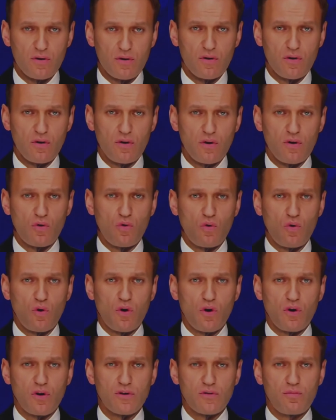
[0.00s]
Her
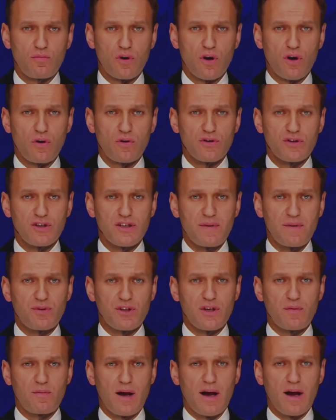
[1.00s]
words burrowed deep
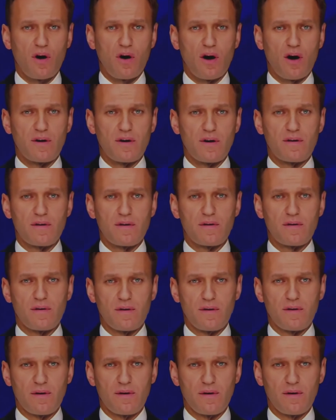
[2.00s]
into my heart.
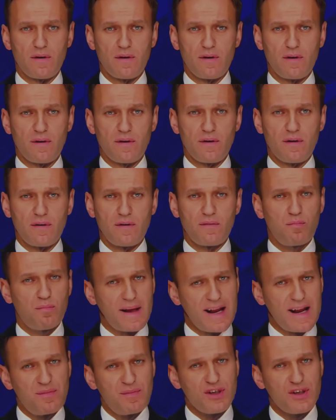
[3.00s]

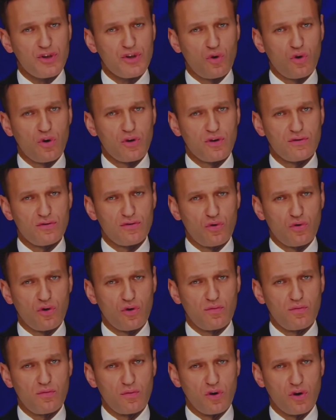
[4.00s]
Maybe George
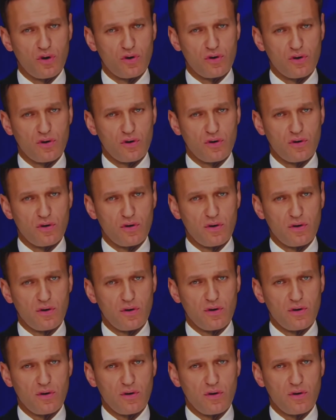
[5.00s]
Floyd's murder
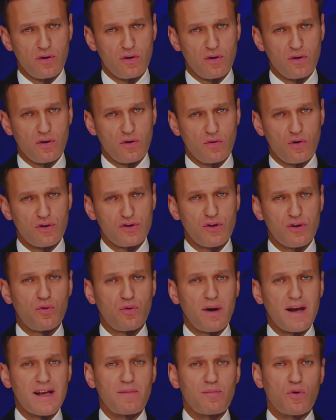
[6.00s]
was a
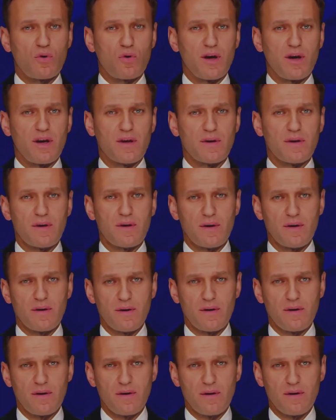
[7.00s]
breaking point.
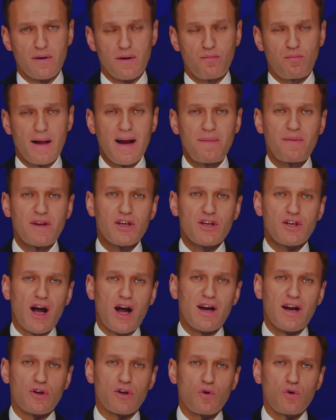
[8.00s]
Maybe
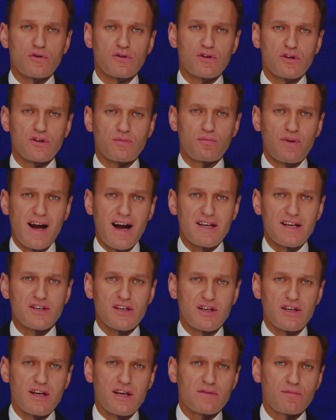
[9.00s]
John Lewis is passing
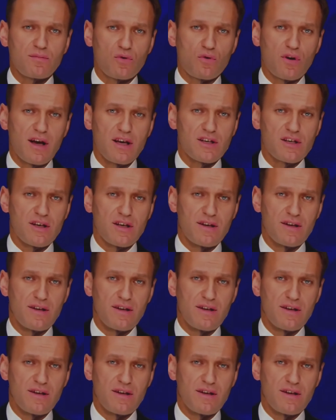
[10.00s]
the inspiration.